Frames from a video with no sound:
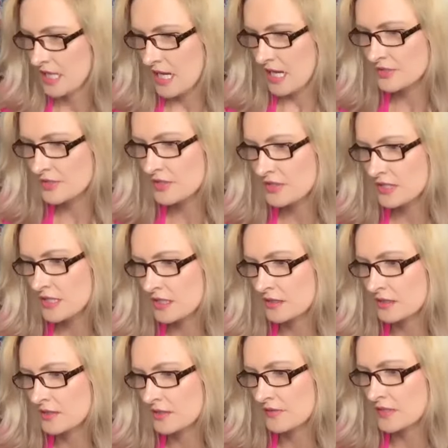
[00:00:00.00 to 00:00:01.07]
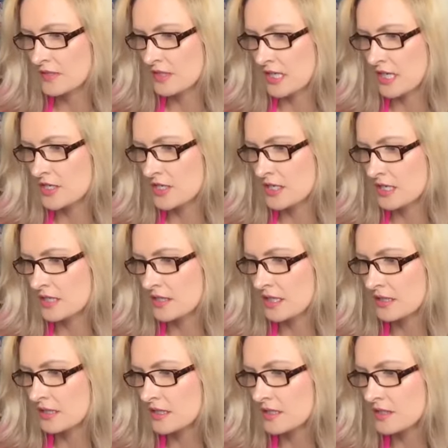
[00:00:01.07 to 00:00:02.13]
After seeing the devastation, I
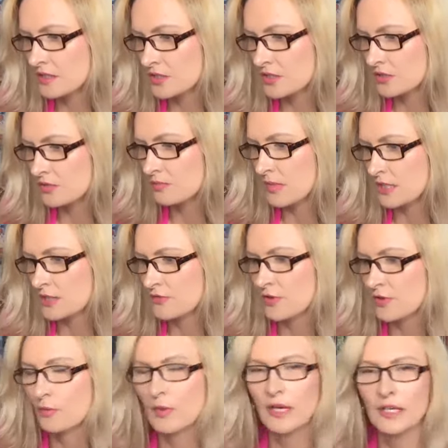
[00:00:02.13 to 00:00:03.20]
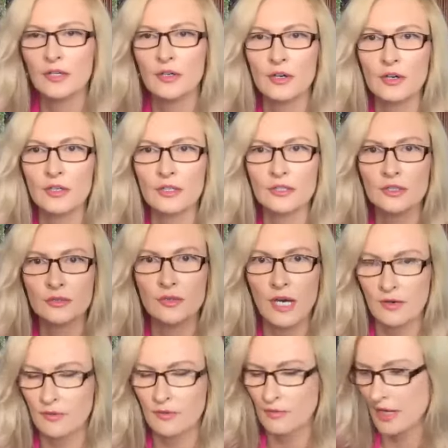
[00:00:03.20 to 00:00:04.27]
think this is too much for one girl to
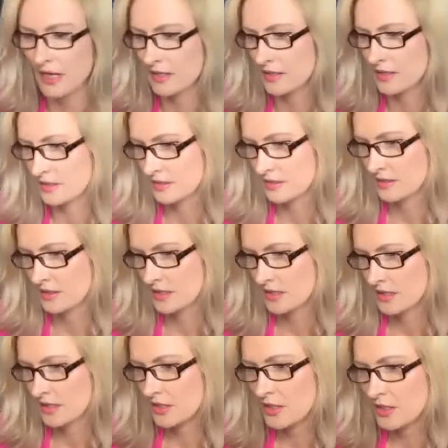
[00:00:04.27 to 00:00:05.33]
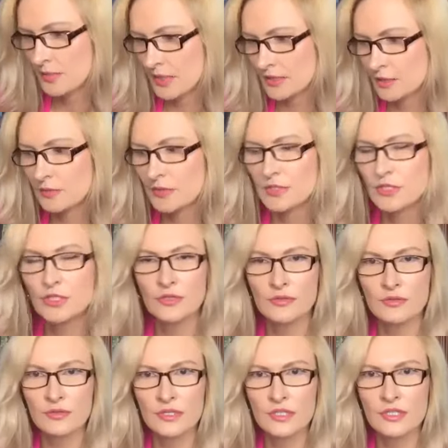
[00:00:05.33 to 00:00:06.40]
outrun no matter what
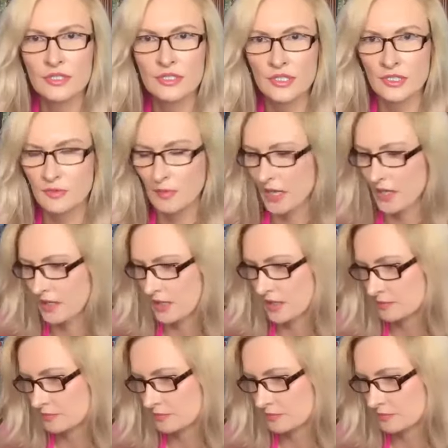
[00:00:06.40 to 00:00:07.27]
shoes she's wearing.